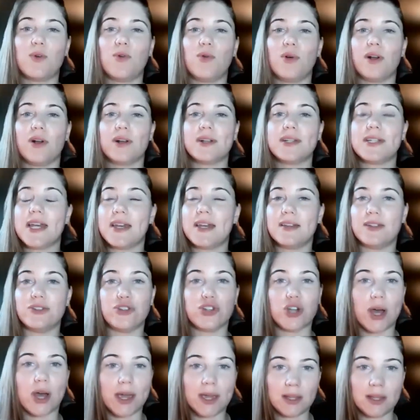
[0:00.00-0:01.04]
or take
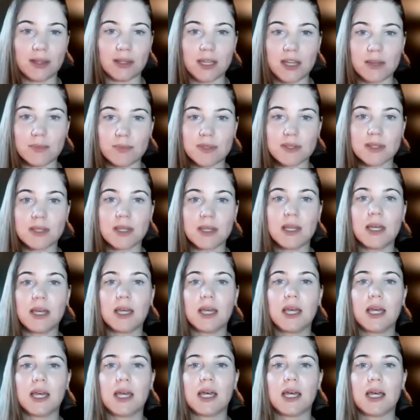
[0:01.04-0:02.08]
giant leaps,
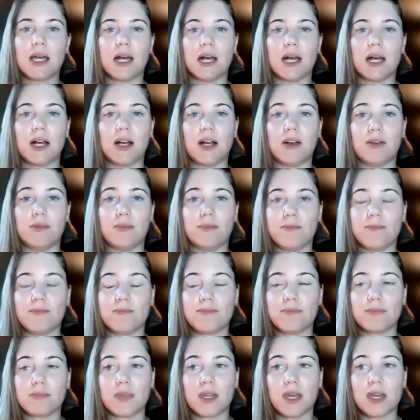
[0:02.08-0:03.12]

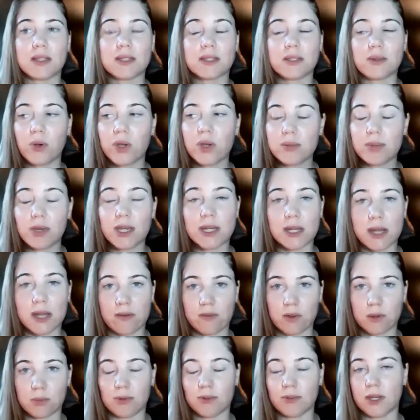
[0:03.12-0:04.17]
it's going to be
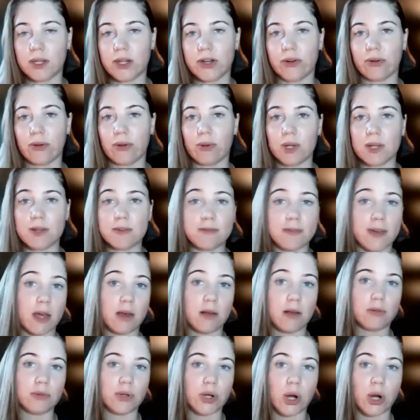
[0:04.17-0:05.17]
inevitable that you're going to fail.